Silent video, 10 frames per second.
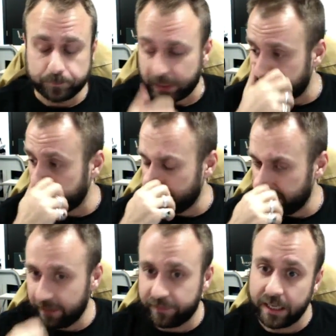
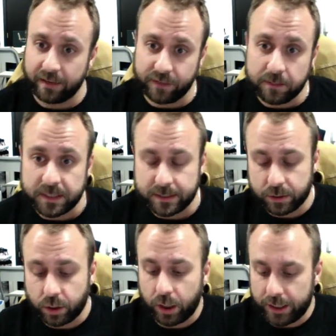especially if they have limited
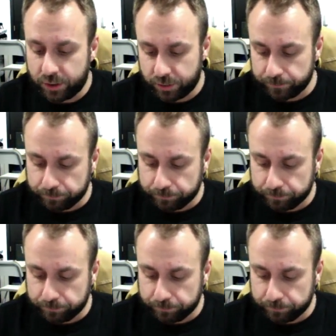knowledge,